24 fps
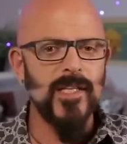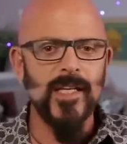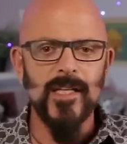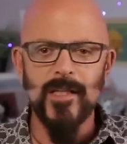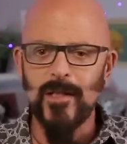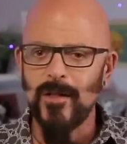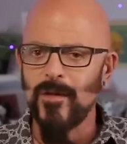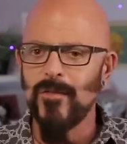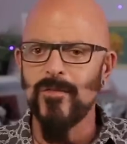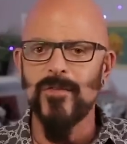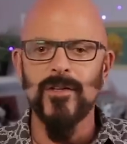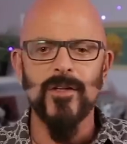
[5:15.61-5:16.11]
that
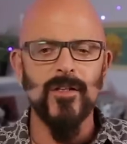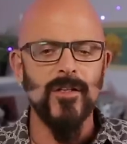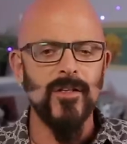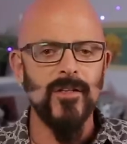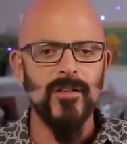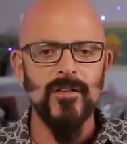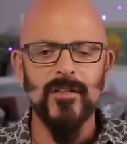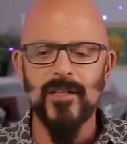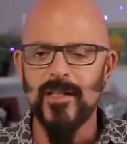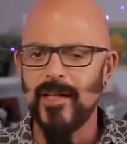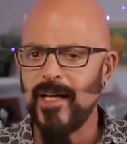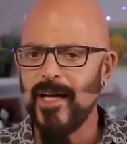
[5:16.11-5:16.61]
you've
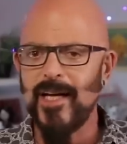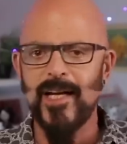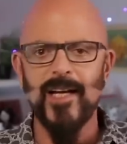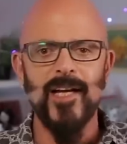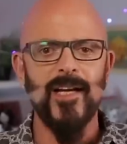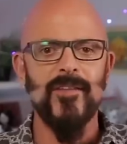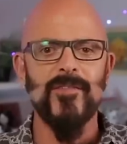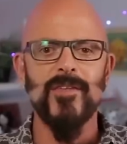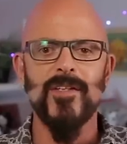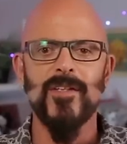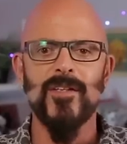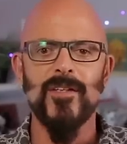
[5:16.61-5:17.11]
heard that I
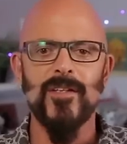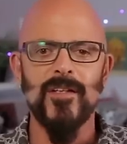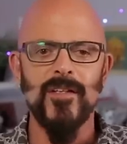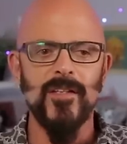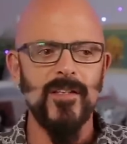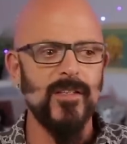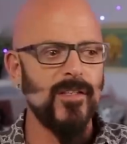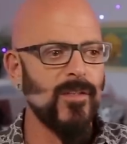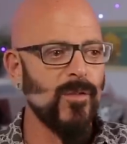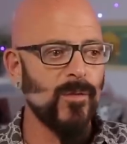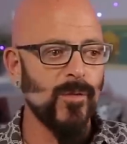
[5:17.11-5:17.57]
haven't heard,